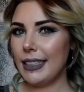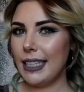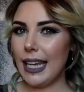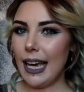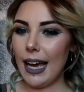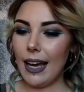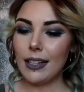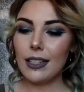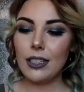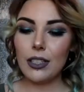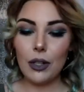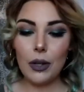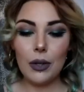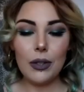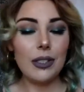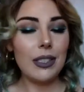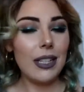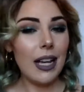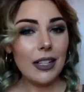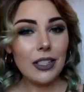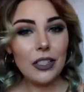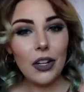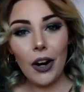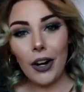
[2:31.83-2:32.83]
yeah, so
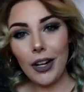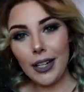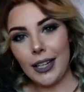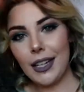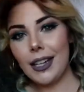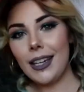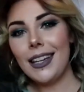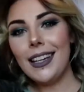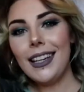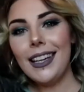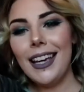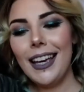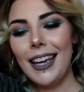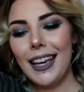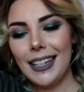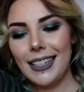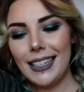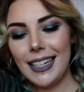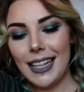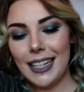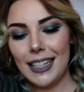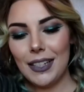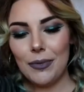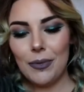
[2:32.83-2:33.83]
it's at Target
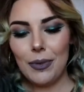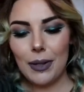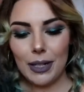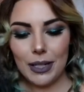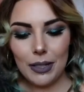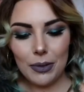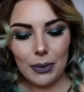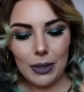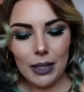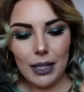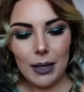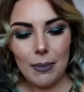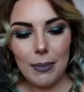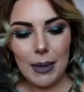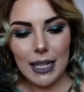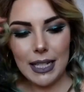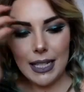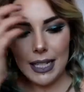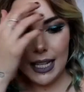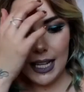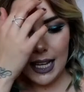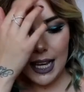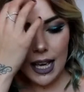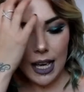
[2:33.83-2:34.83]
and it works really
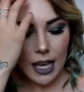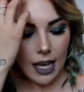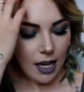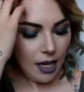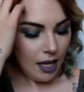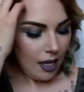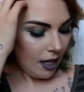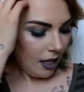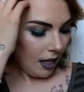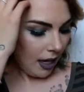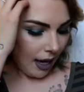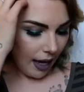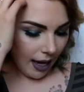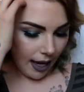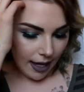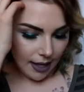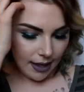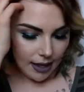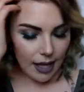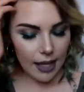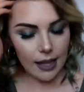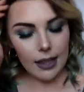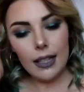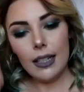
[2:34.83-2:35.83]
amazing.
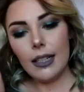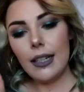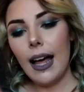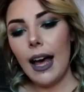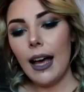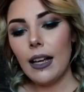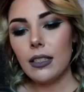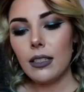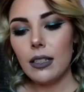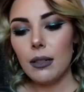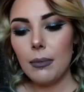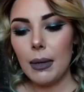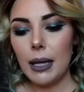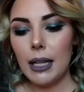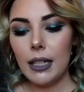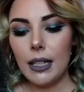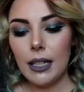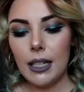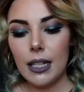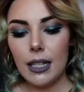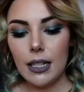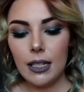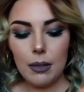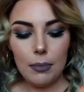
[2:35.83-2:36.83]
And then the last of my
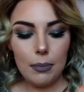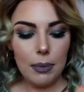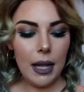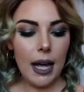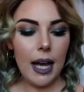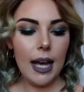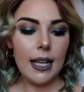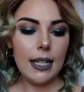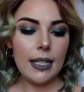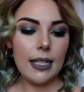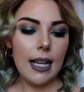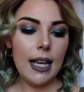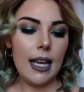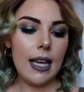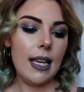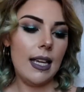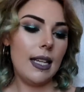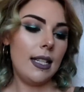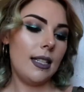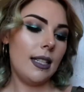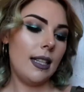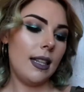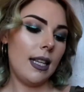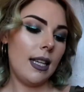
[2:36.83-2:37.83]
cleaning supplies
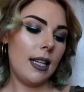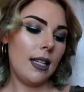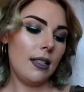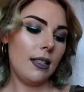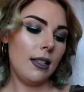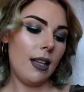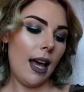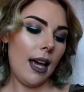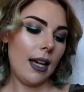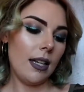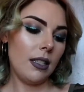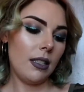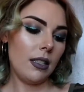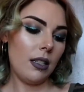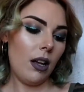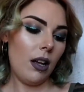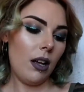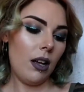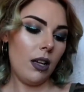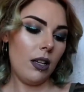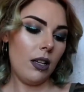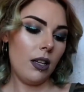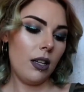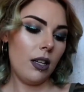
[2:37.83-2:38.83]
is these
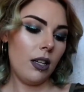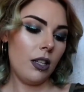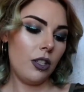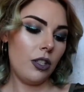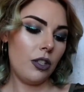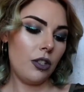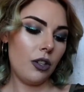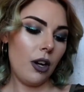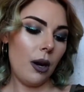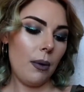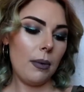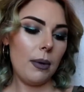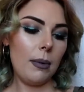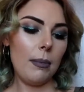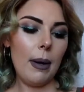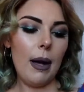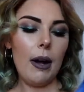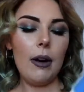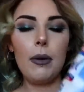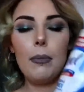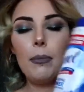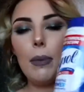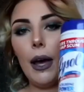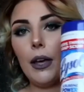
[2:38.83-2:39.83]
Lysol Scrubbing
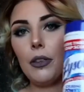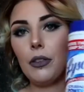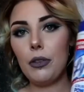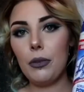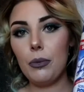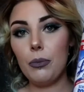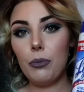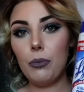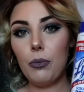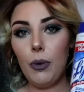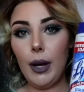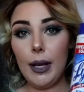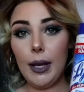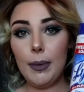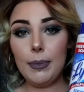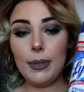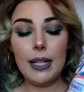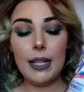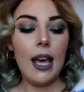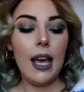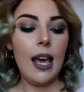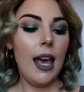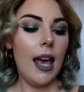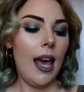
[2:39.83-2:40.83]
Power Bathroom
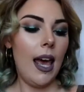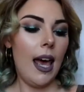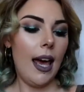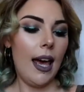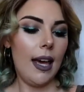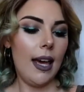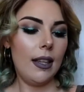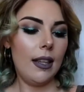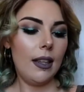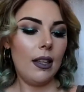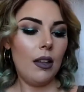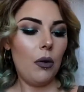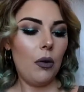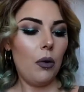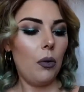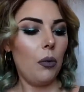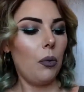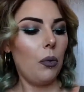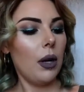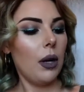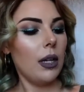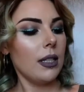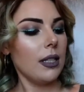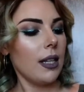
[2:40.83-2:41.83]
Wipes. And
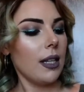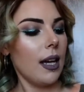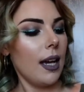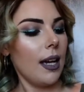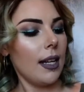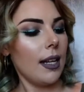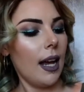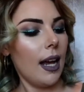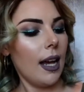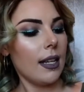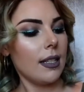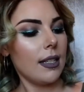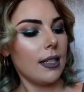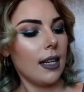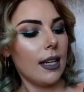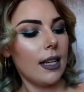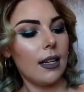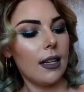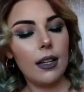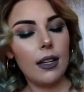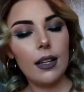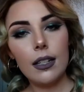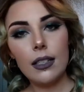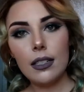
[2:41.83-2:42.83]
one side has
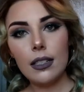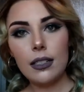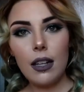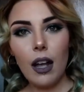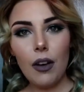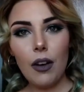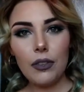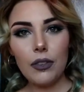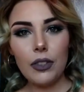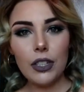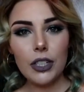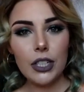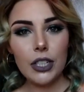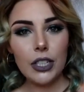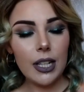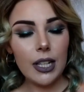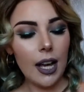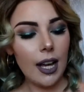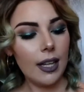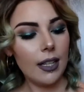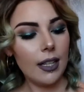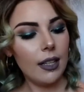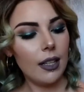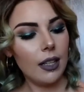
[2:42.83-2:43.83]
like a softer
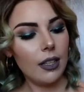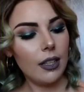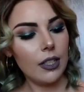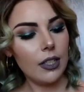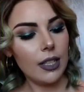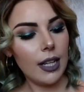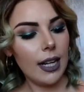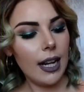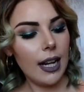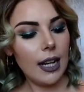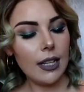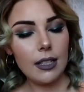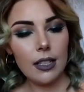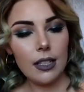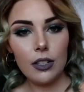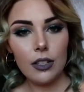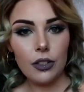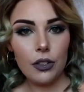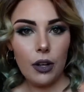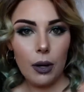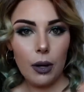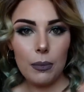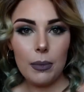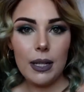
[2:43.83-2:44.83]
side, the other side has
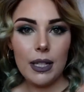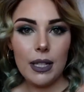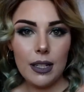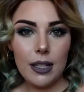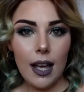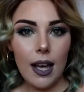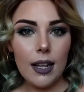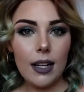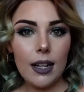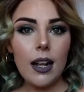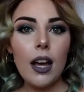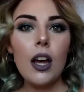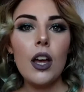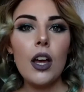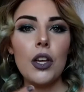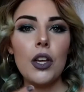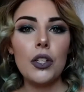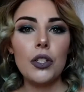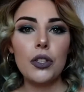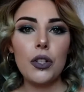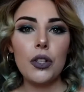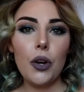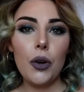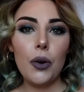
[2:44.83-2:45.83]
the scrubbing side.
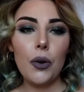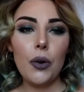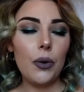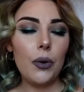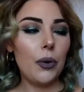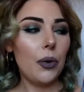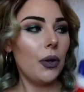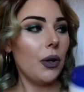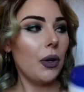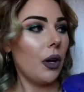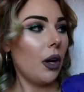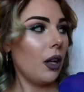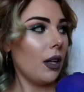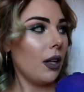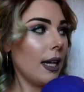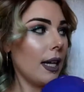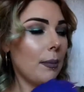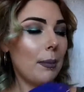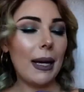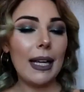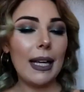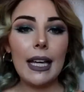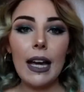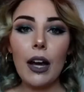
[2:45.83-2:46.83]
So
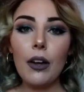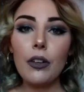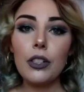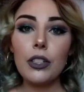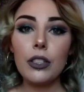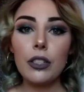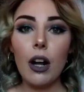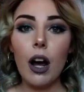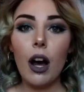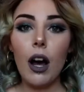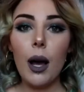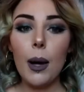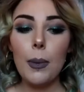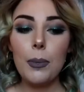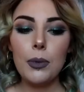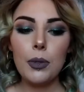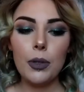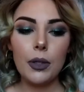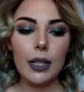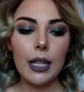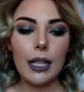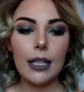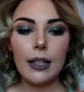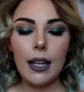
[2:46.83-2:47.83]
like my
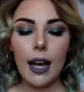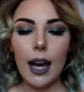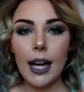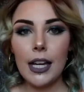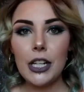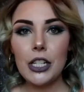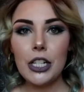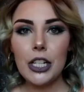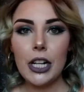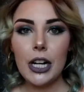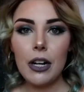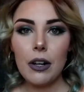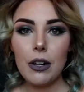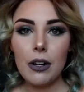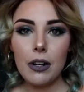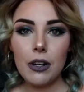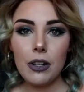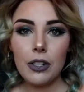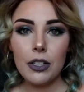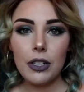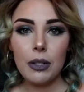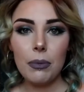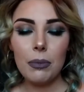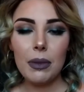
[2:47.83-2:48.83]
countertops or like the high
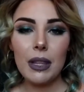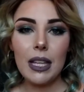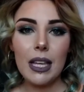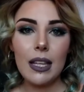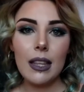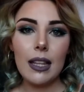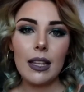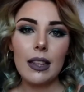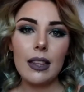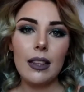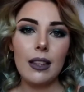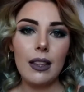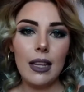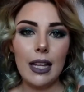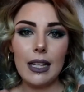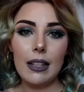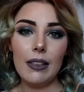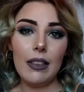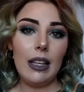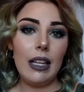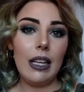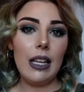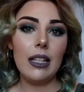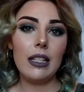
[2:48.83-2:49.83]
chair or something that
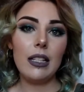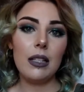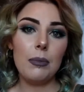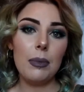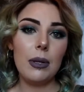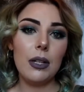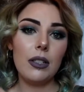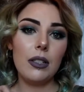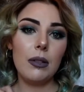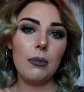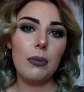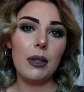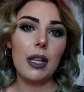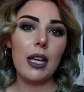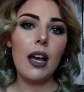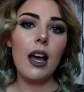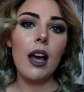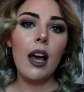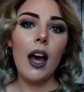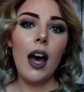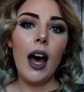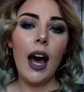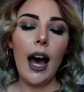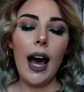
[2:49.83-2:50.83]
like the kids spill
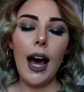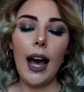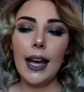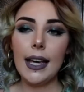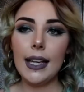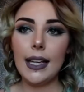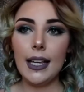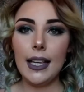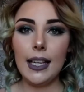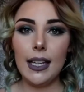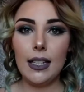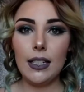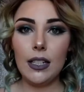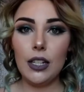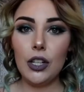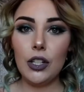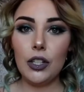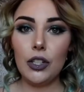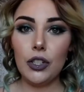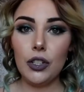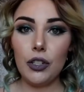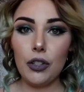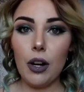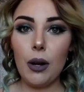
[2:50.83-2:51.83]
something, I
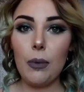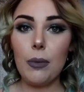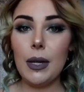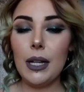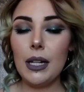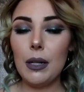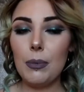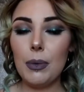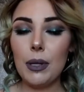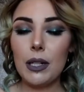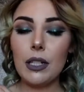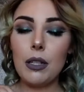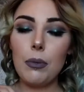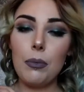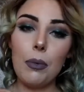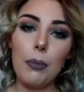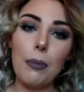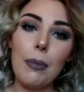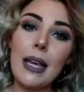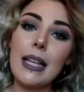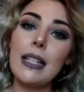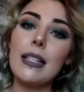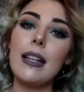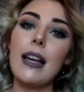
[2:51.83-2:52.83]
can scrub it and it picks
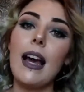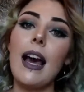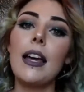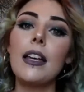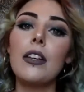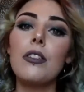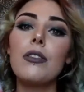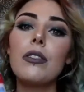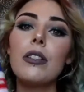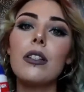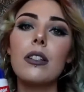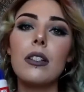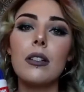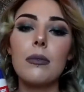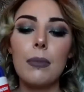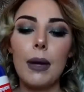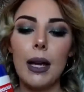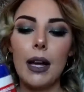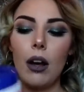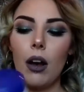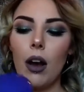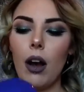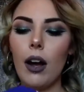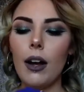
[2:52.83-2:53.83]
up amazing. I use these in
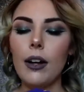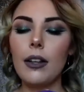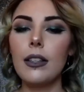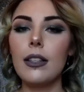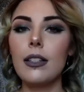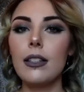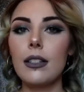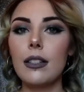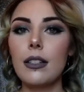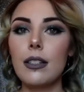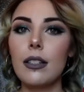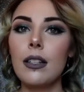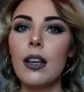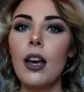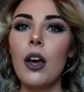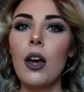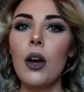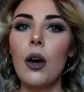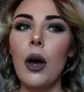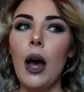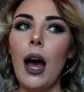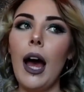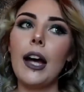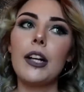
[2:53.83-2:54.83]
my car. This is
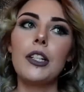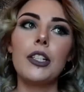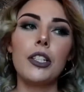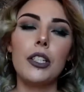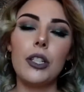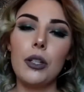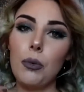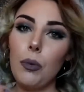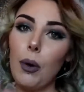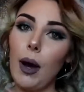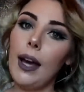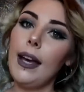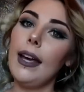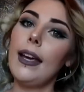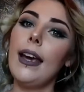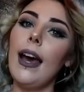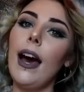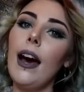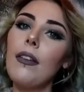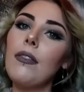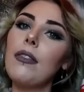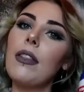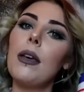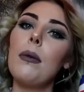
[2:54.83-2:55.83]
actually why I
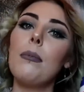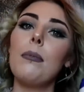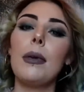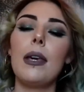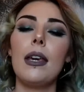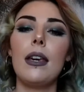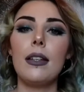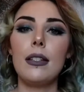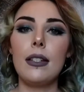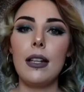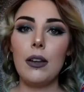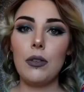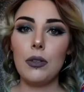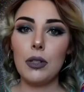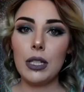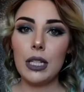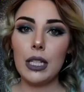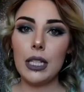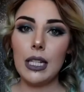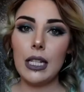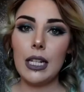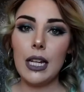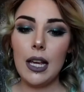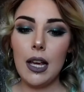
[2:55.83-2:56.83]
have them, because I was
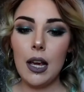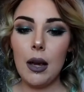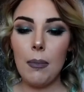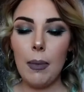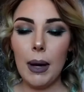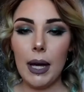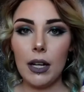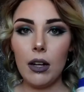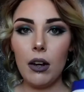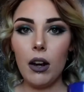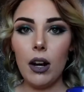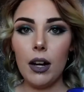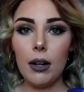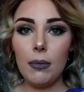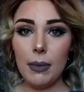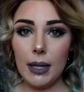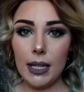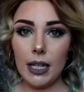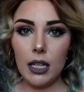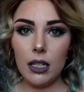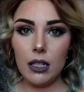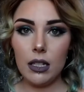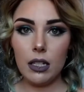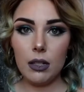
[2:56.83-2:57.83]
cleaning my car and
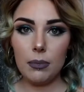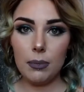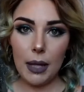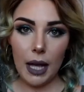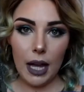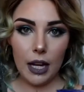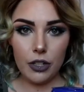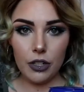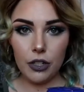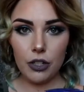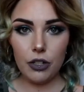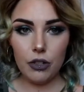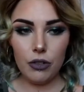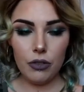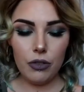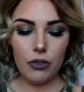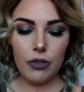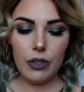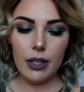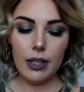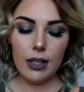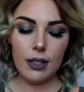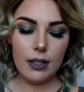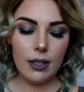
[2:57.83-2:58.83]
my kids splashed
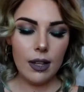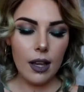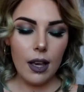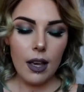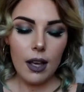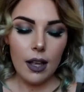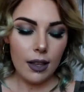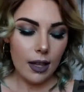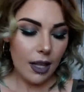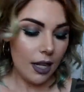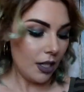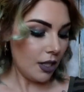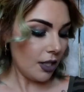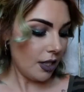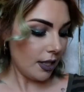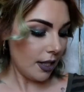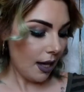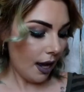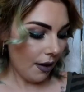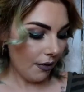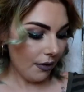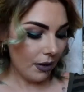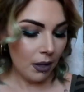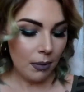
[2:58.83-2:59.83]
juices. They
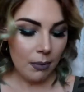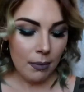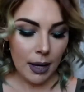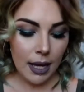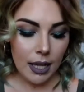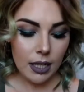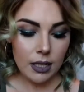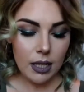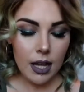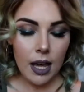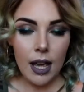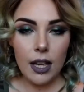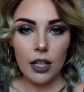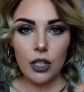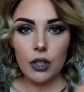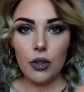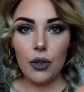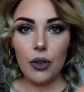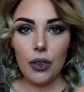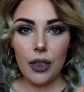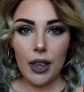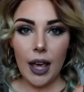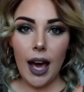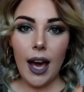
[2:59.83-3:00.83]
just have it a mess.
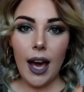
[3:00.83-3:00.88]
So